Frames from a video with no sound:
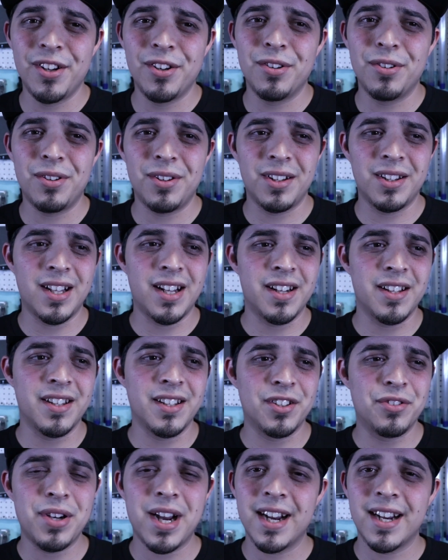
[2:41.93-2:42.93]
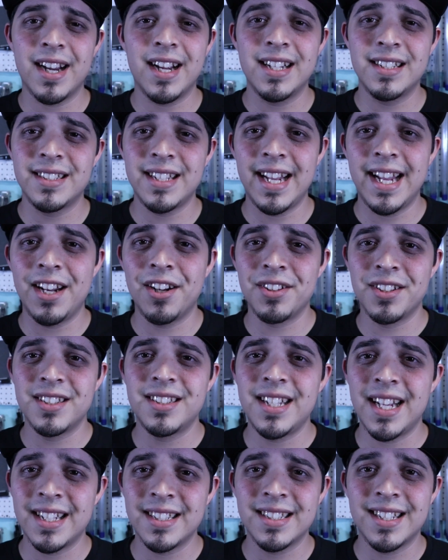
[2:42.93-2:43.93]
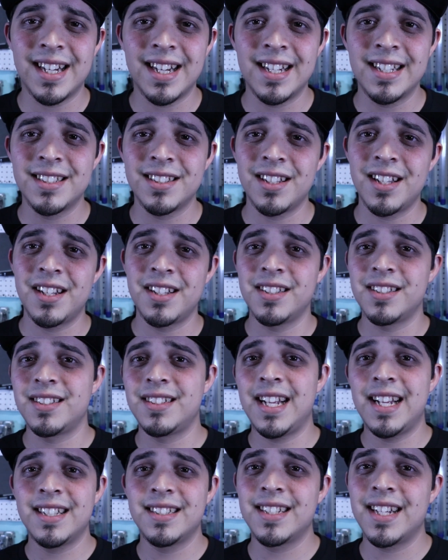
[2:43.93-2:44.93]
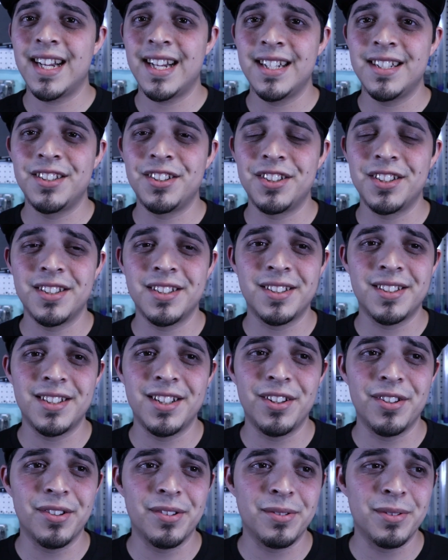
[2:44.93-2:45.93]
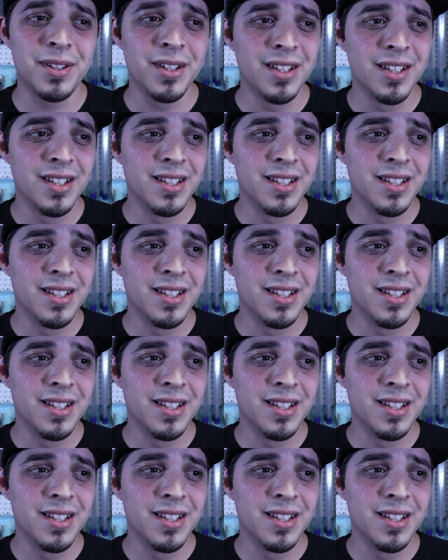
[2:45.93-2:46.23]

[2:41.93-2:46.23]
You know, a lot of the track guys, they hate on the stance guys, a lot of the stance guys just, you know,